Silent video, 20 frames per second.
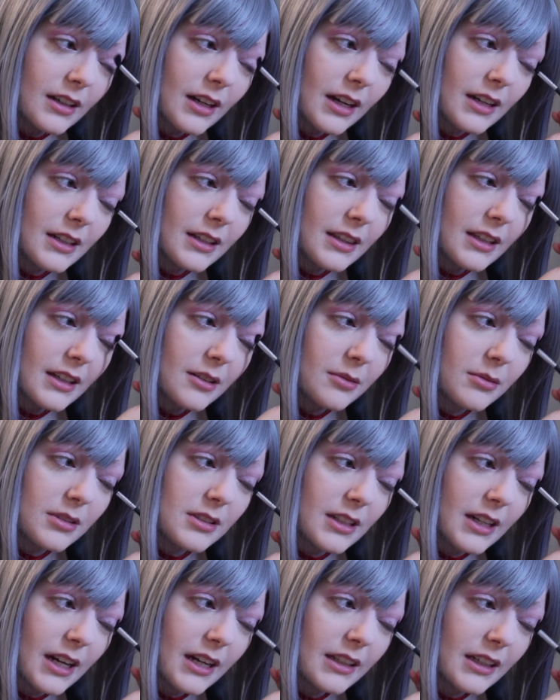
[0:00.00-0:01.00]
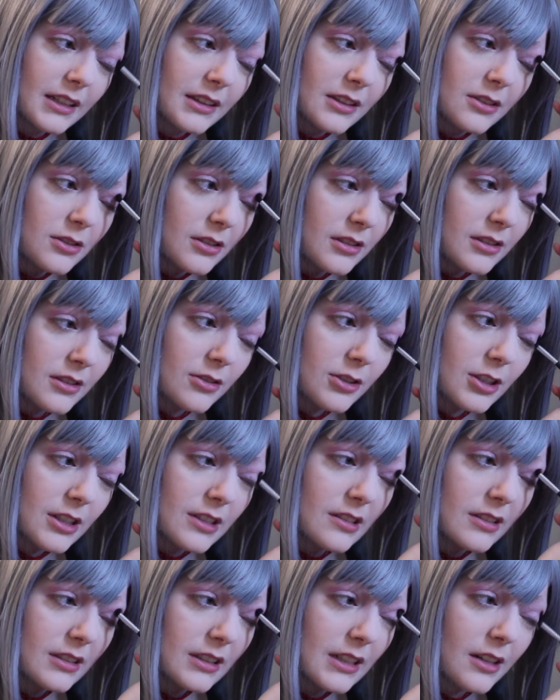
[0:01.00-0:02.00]
And I think once I add like the darker
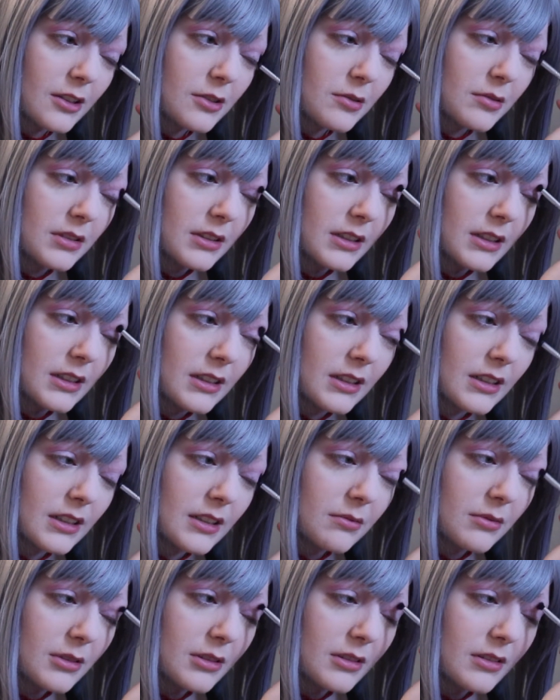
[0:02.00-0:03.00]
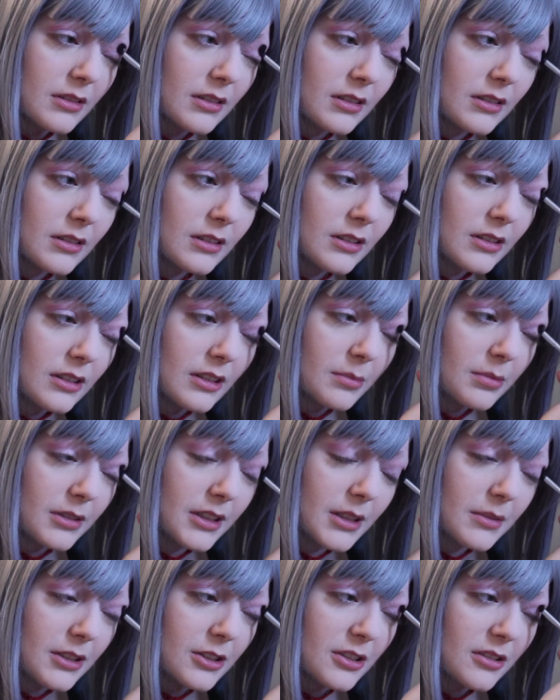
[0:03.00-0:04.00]
shades on the actual lid, it will look
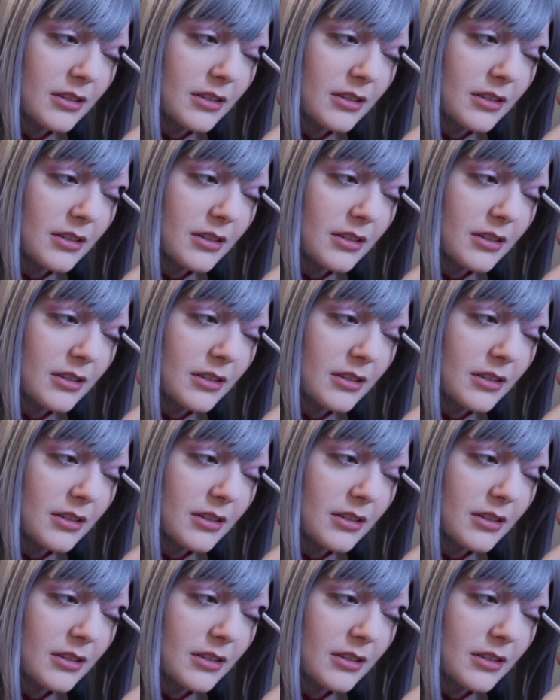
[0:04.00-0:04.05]
pretty much